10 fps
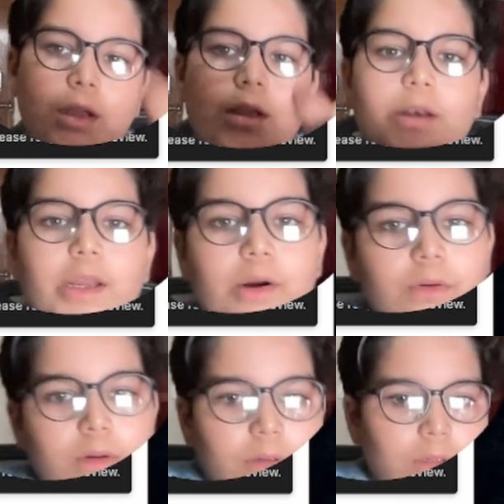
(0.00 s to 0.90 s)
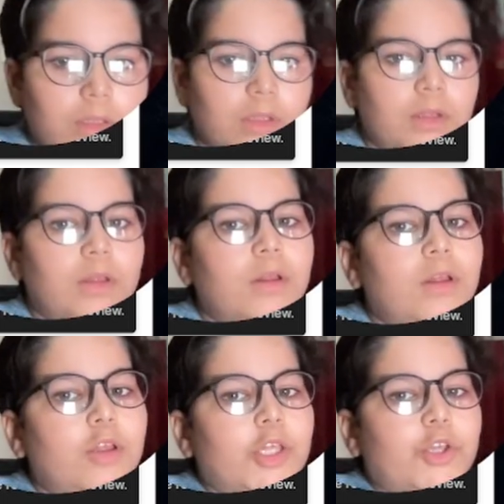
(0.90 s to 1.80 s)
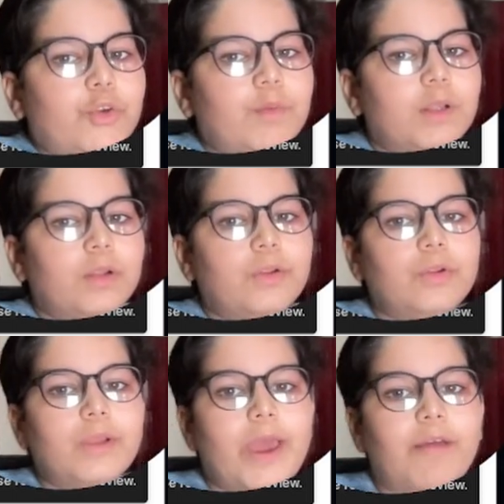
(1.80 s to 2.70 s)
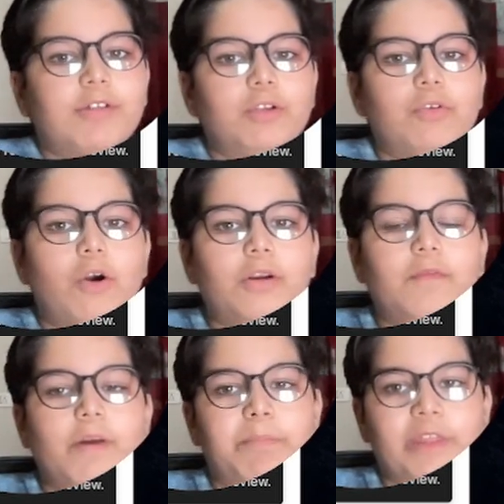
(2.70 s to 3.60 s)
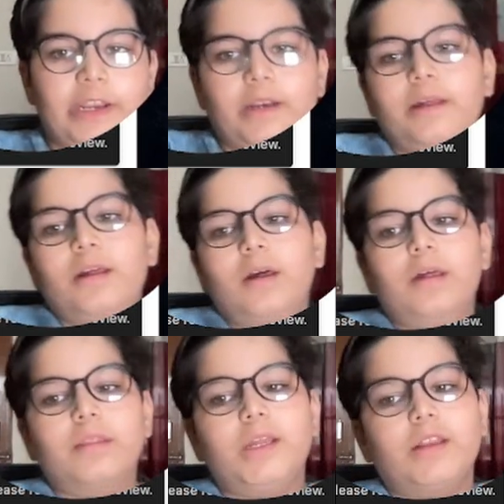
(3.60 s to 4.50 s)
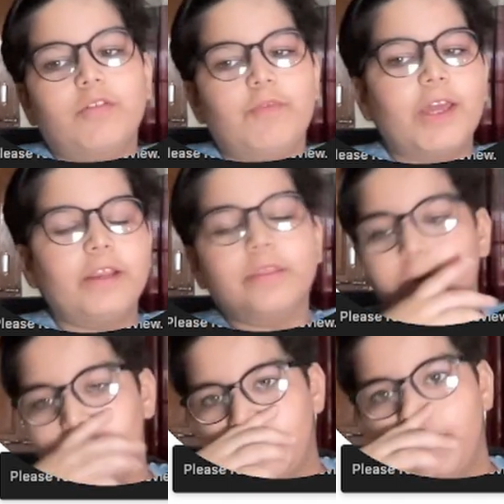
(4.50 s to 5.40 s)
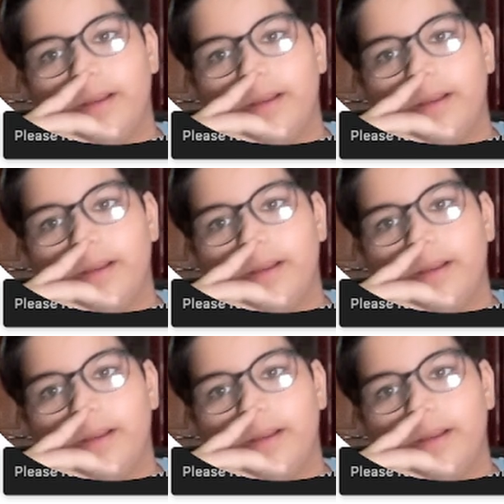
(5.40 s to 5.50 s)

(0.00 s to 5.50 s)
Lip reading: Now you will have a look on a website. See, it's very simple.